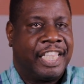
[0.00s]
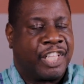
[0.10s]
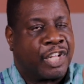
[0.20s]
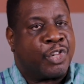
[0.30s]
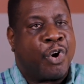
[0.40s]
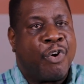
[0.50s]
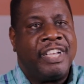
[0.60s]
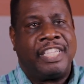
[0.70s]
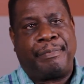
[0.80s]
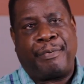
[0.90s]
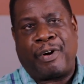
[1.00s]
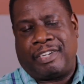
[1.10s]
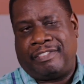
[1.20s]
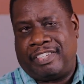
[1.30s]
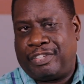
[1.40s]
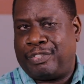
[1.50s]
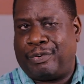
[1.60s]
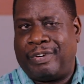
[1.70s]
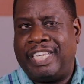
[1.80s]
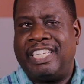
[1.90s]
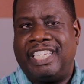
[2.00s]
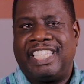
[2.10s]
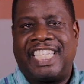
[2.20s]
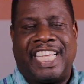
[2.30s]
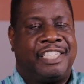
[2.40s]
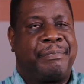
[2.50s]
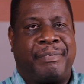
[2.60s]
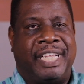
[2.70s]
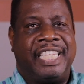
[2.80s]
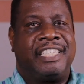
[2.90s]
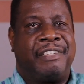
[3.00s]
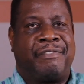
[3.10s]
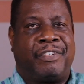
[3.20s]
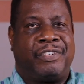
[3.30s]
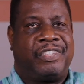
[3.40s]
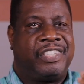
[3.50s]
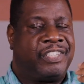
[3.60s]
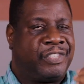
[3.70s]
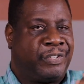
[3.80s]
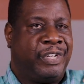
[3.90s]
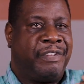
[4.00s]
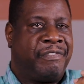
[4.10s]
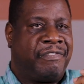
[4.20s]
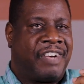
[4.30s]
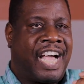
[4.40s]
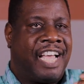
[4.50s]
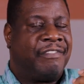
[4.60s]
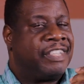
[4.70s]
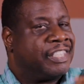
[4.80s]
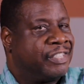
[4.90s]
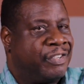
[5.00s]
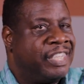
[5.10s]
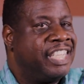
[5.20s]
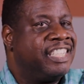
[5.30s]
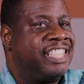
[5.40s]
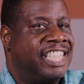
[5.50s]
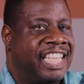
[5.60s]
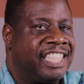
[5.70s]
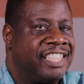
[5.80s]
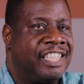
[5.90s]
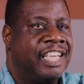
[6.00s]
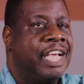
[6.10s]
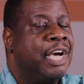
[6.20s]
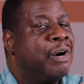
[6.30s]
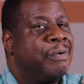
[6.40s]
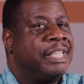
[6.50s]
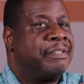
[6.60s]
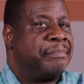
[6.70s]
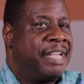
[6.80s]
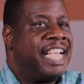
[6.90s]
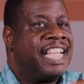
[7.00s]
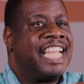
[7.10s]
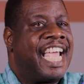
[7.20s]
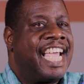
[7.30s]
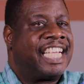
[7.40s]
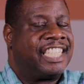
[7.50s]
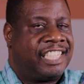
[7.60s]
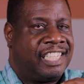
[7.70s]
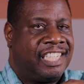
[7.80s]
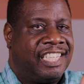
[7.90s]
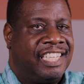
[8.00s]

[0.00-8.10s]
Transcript: The glorious part of this story takes place in verses 35 and 36 when the man asks